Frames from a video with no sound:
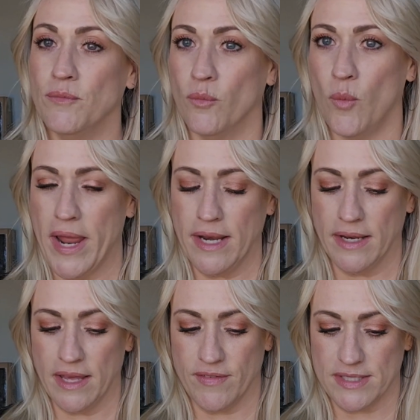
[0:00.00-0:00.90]
wait and
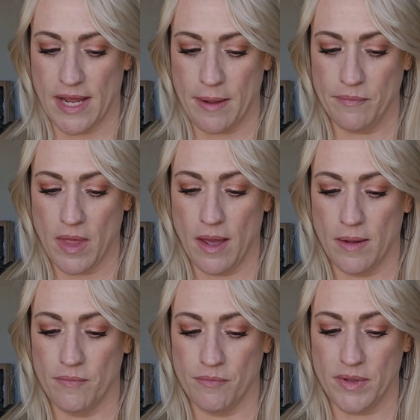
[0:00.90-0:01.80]
give it time.
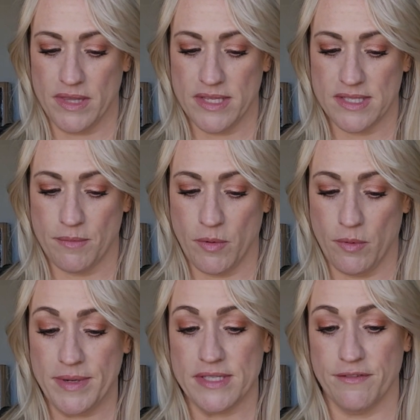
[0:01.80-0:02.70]
But This Summer Will
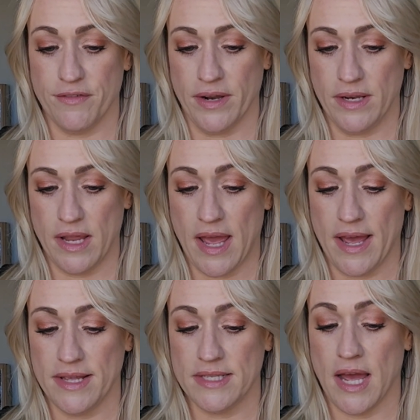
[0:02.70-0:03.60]
Be Different
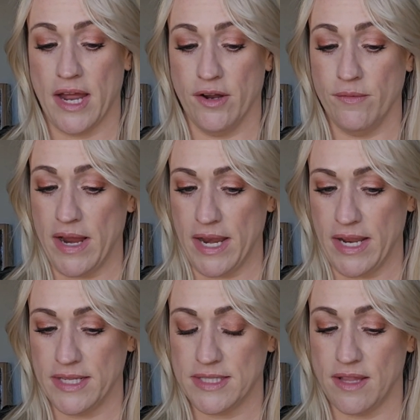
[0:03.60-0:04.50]
has higher
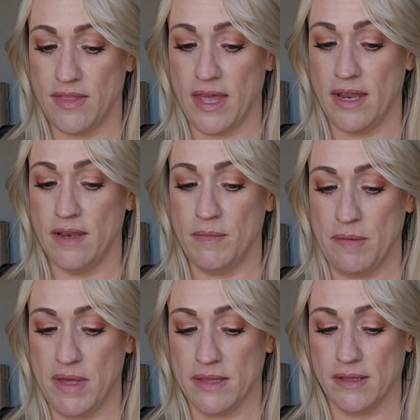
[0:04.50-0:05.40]
ratings than Meet
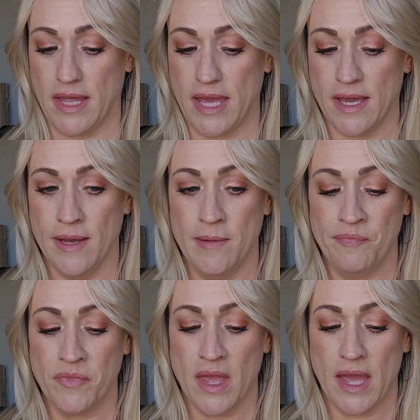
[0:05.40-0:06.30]
Me at the Lake.
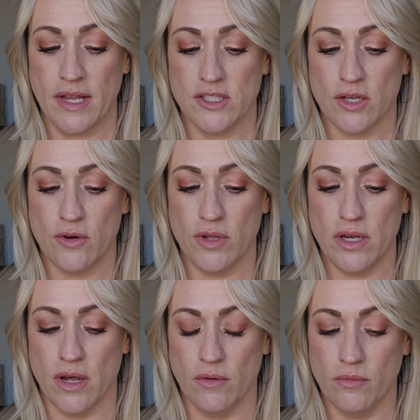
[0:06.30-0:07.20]
And so,
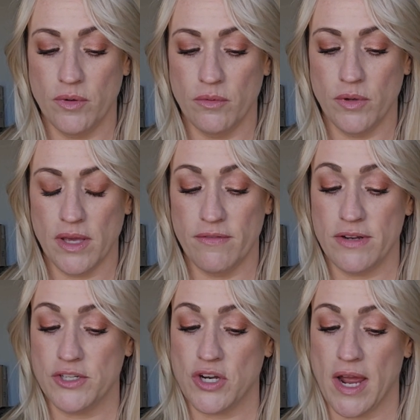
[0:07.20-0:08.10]
we'll give it a
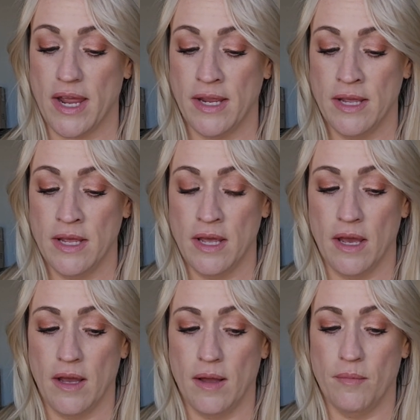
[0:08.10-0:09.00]
try.
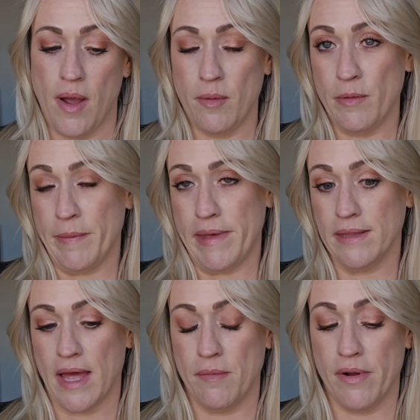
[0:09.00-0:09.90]
Probably be a
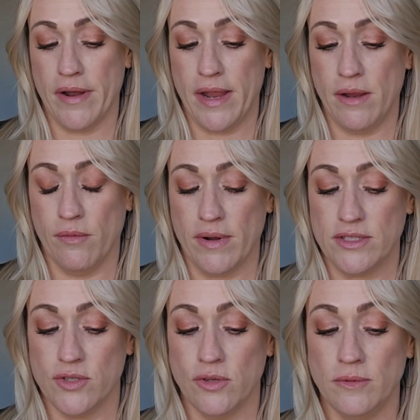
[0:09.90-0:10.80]
library
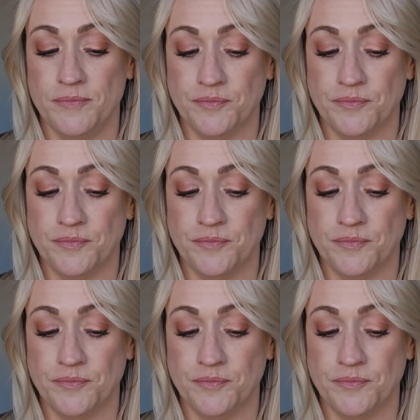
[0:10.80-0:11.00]
rental.